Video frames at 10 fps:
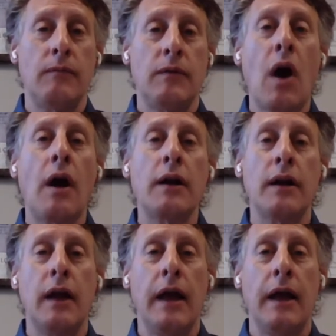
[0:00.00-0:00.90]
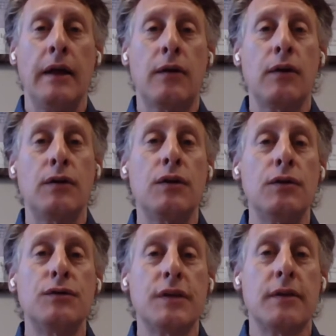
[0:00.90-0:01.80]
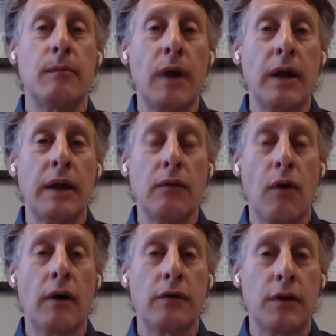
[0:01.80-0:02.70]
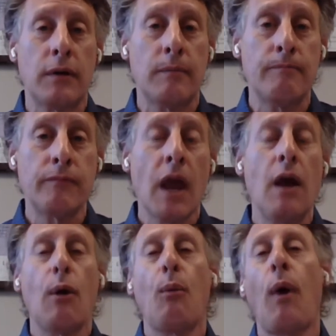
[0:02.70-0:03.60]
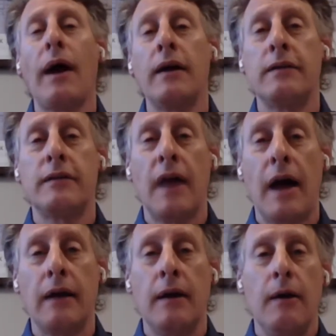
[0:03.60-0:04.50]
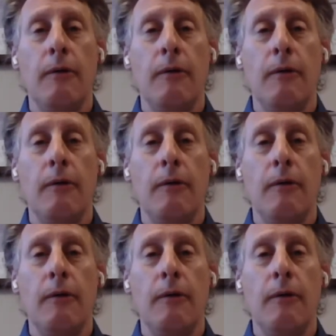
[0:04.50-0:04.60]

not a good use of the money long term. Why is that?